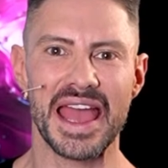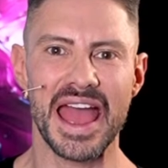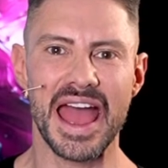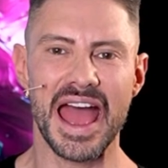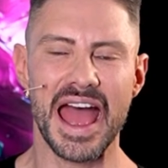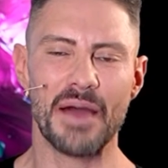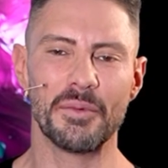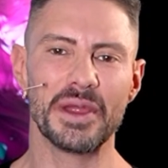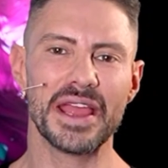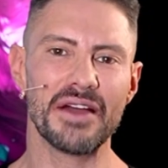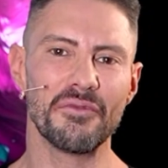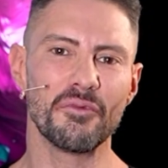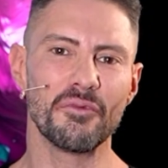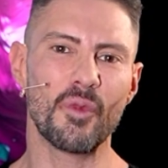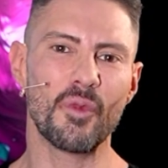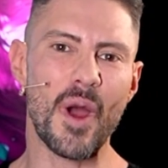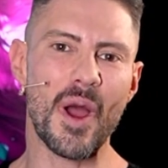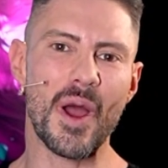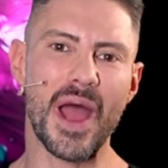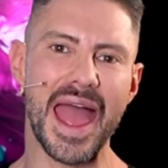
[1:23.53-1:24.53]
And we have
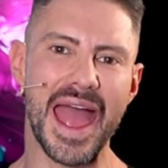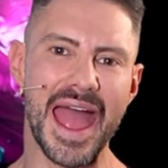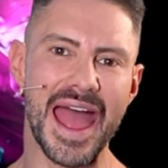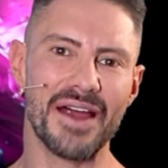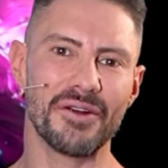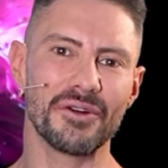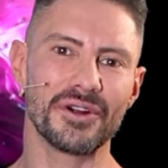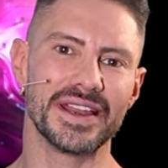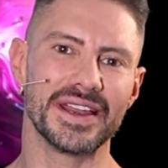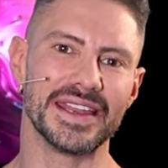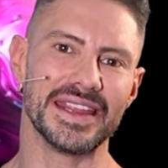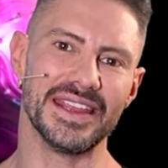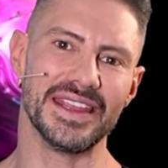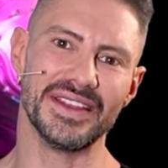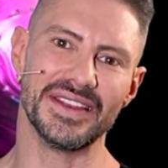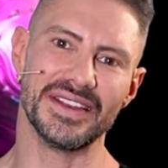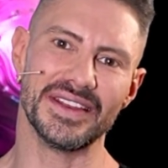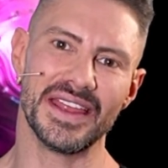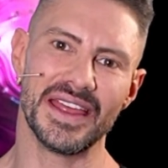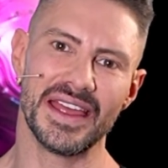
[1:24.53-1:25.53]
Aaron
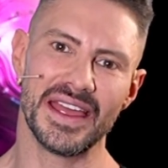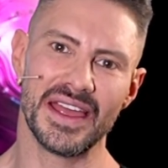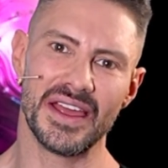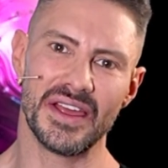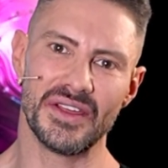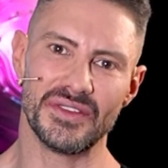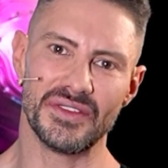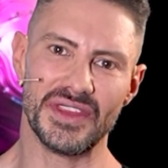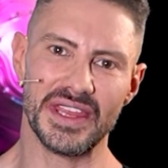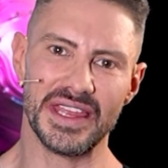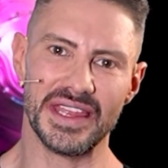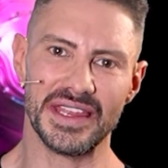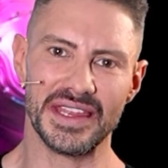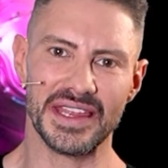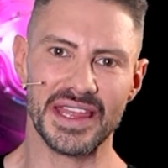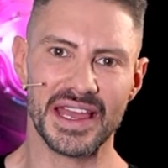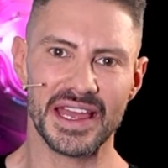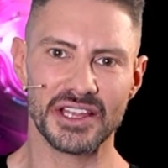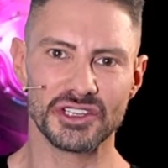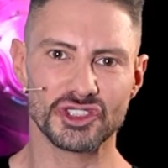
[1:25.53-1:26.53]
in the
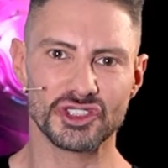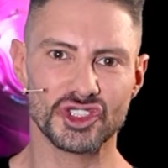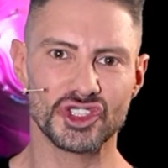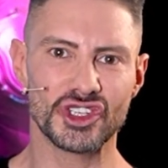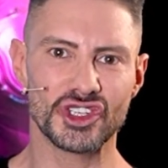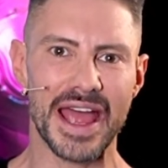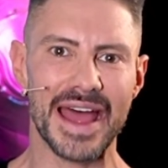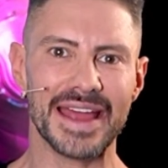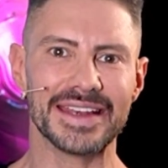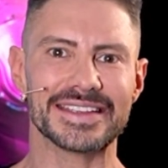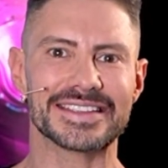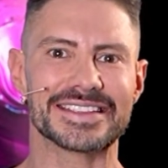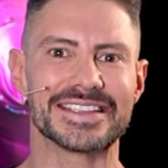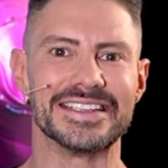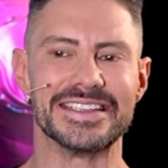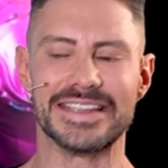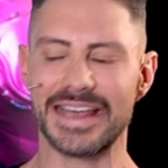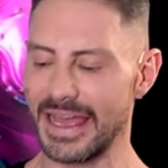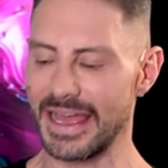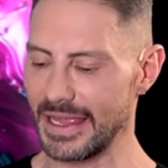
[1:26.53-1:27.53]
chat
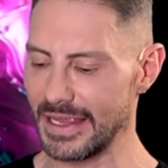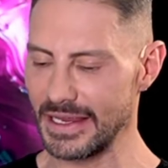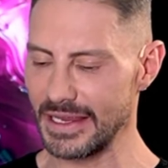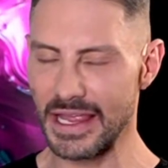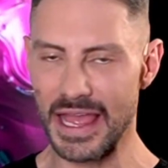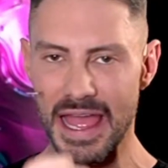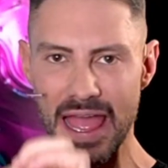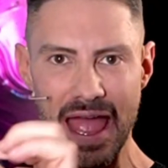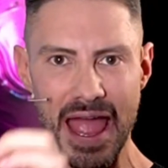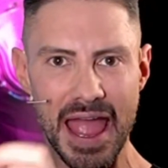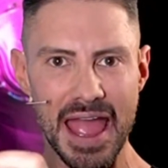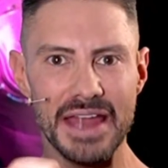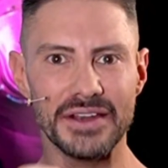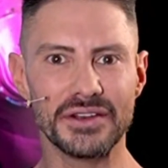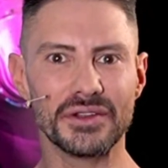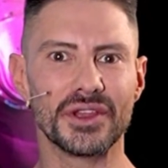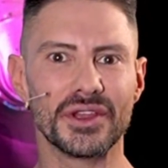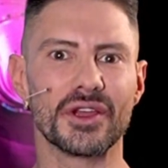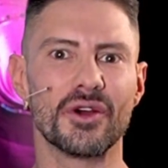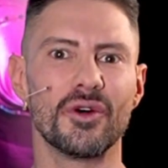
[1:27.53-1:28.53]
today,
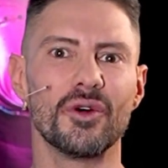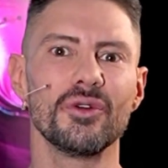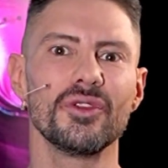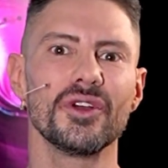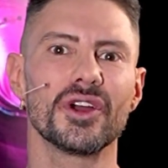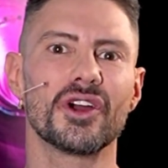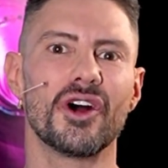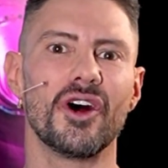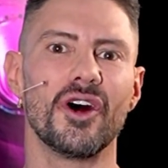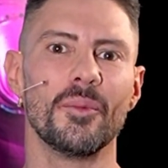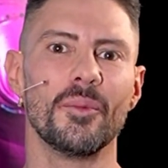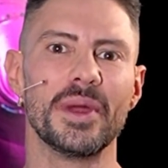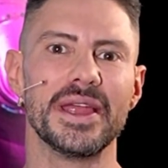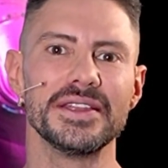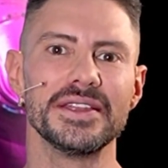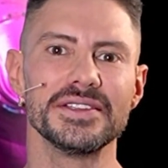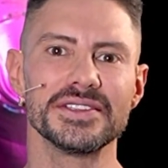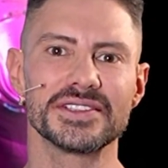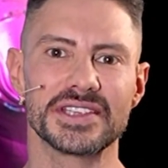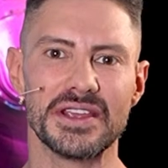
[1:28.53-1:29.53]
handling all the
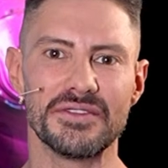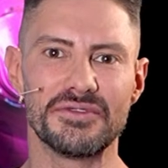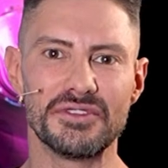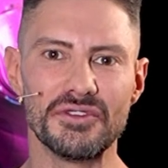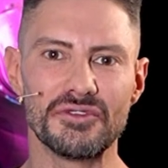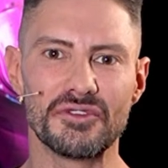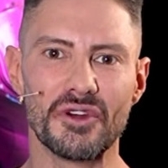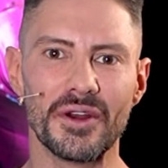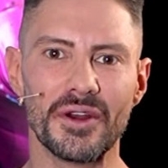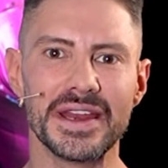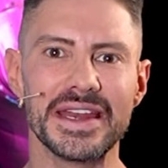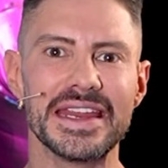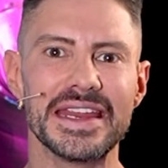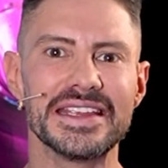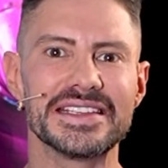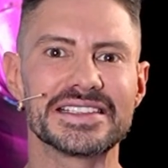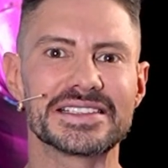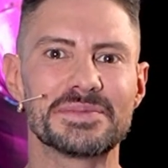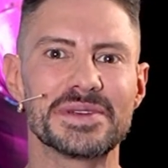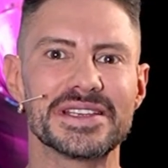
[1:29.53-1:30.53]
comments. If you've got any
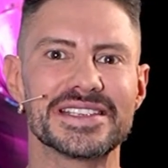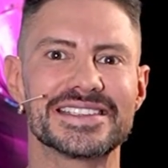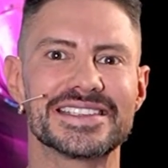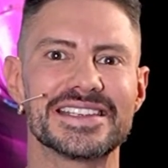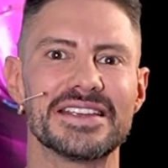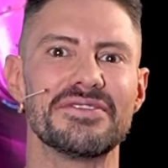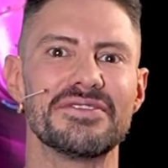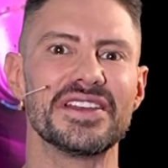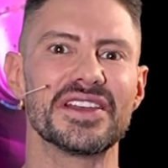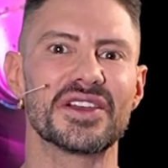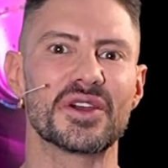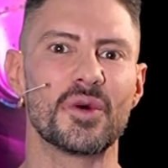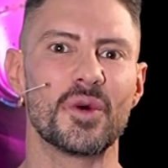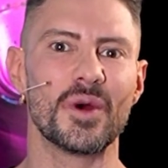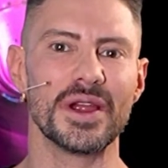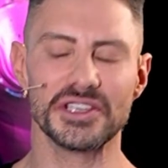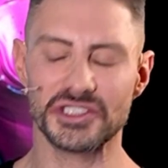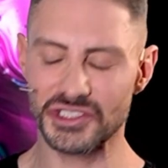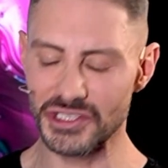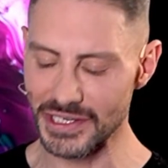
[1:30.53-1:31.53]
specific
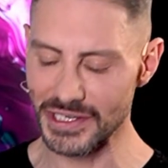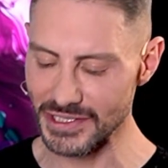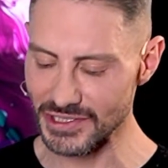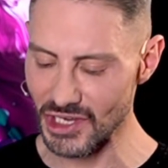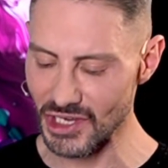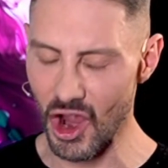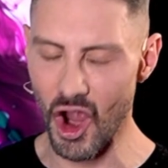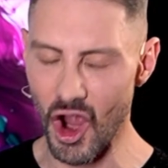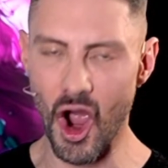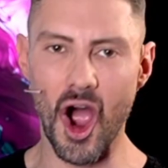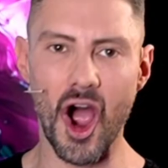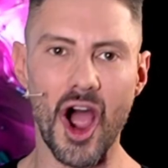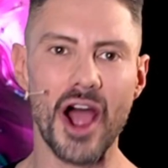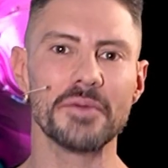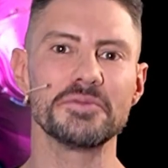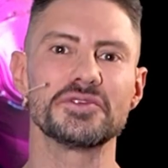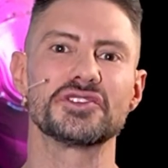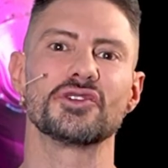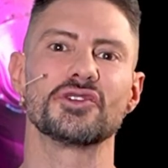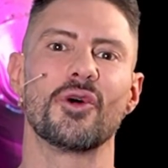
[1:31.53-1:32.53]
questions, I'm
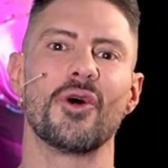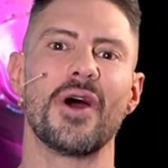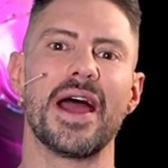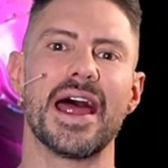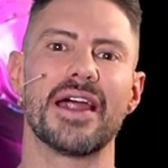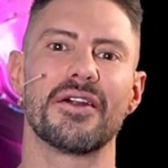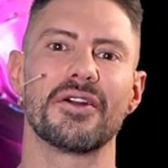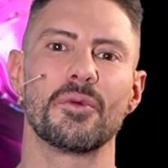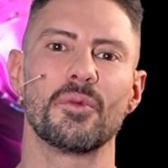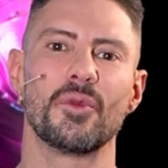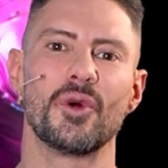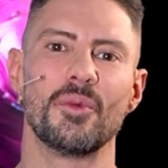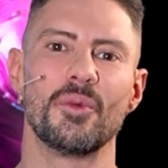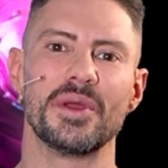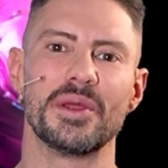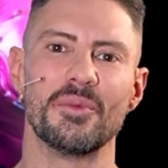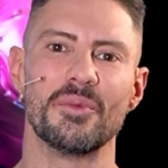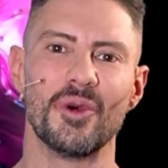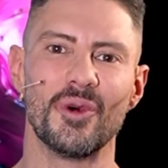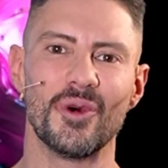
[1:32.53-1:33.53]
sure Aaron will be
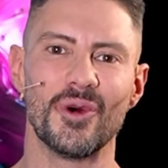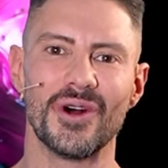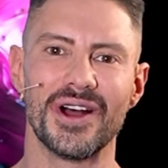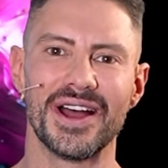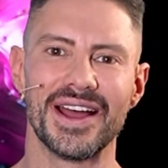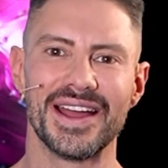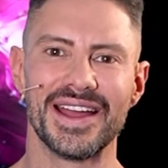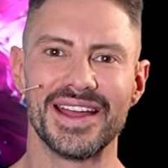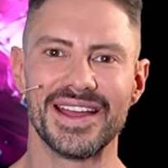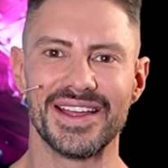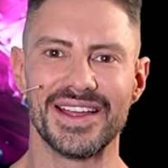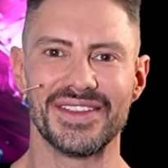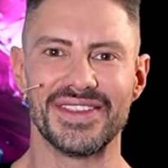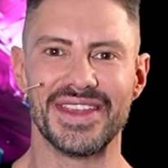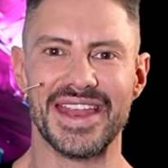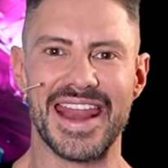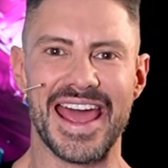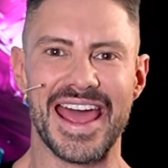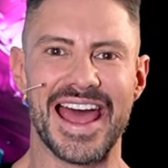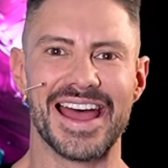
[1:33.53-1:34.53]
more
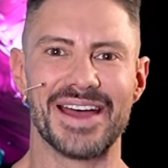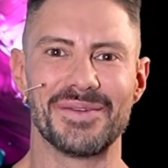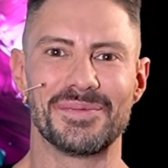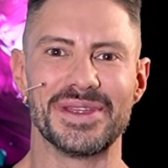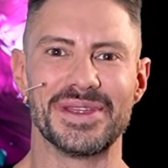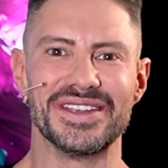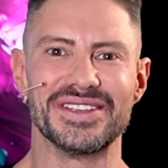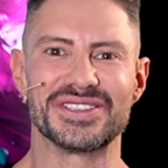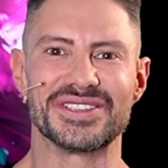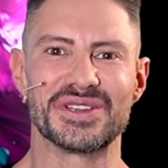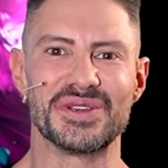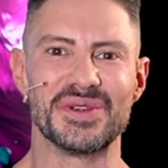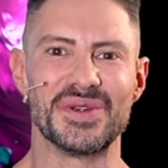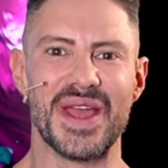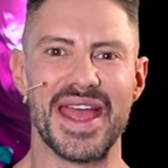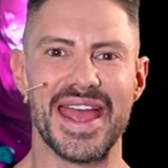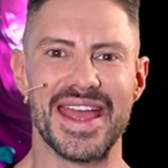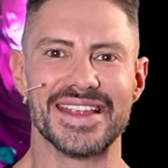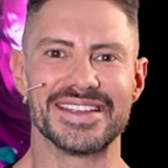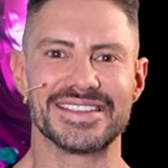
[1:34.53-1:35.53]
than happy to
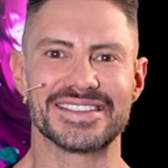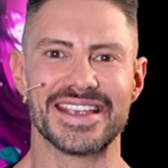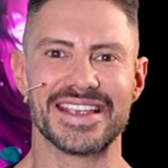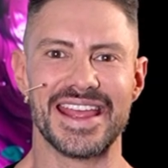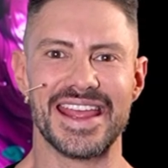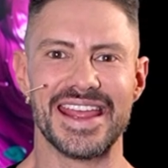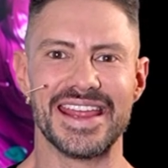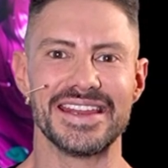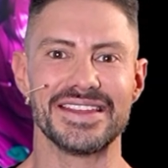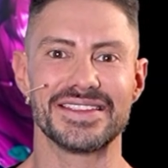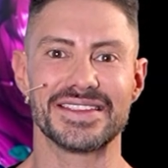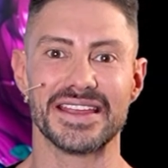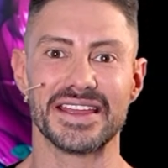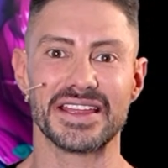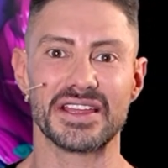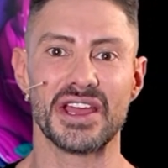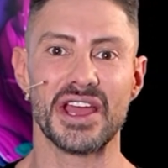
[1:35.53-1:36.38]
answer anything